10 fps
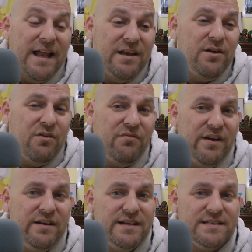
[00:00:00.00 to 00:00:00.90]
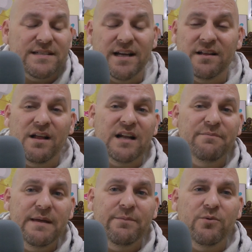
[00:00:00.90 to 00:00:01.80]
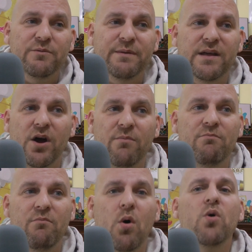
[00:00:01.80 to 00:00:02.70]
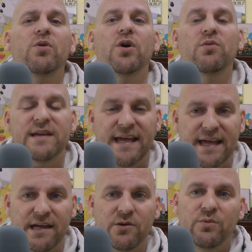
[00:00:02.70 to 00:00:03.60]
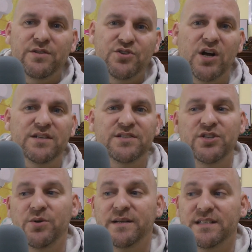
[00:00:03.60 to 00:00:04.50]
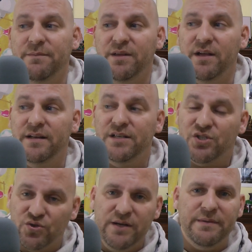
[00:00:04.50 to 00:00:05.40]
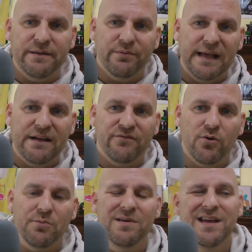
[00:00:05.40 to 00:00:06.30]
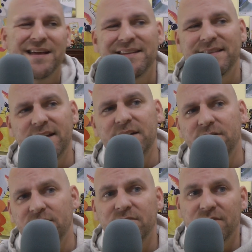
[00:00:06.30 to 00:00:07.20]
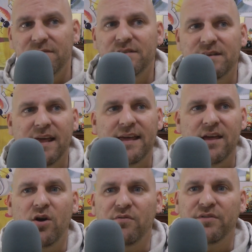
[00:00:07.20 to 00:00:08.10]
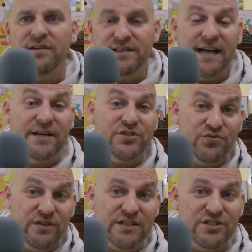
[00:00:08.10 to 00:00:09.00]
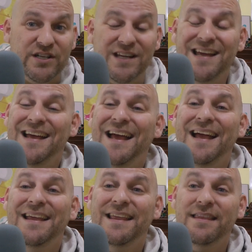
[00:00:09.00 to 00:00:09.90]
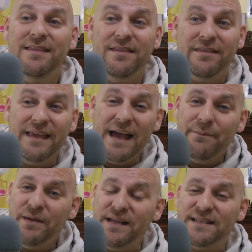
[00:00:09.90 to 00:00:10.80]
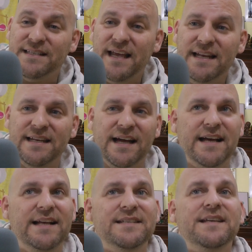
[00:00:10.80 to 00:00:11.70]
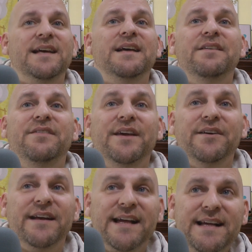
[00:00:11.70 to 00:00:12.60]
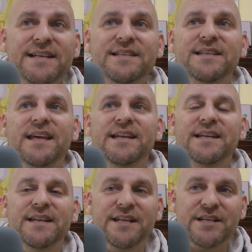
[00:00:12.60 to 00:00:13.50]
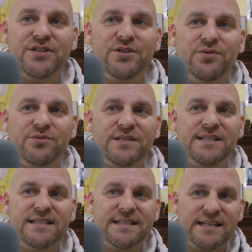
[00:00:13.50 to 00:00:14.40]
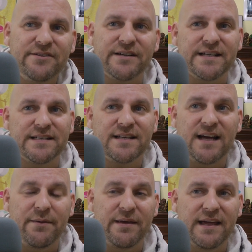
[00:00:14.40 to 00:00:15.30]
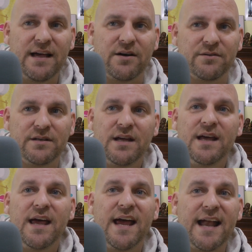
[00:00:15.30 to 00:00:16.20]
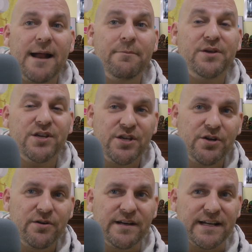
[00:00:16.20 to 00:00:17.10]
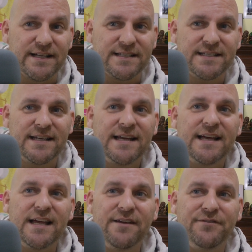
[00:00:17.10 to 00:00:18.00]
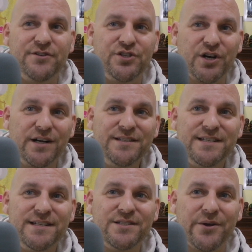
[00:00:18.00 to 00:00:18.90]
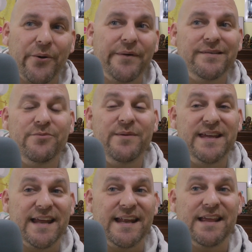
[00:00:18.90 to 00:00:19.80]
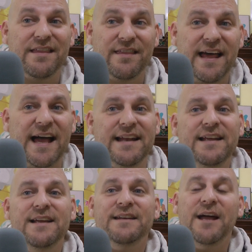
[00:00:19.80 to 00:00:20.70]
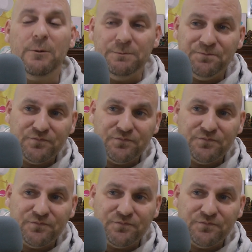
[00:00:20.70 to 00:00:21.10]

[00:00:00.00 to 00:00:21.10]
And in all fairness, a lot of people would be more okay with Johnson doing something on a streaming platform than taking over an entire trilogy. That being said, guys, there is an additional series coming out. And I'm curious if Johnson is going to be getting that. Now,